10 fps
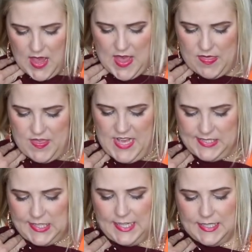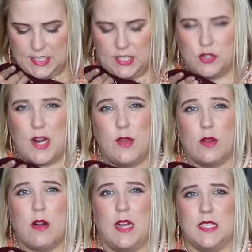And this line is gonna draw you
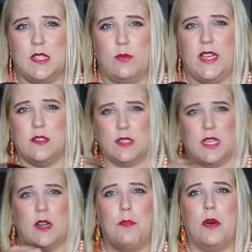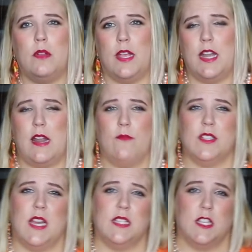across at the waist. So it's gonna pull in and
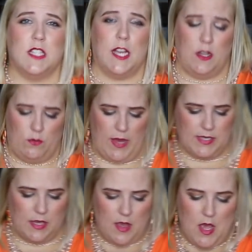emphasize a tightened waist.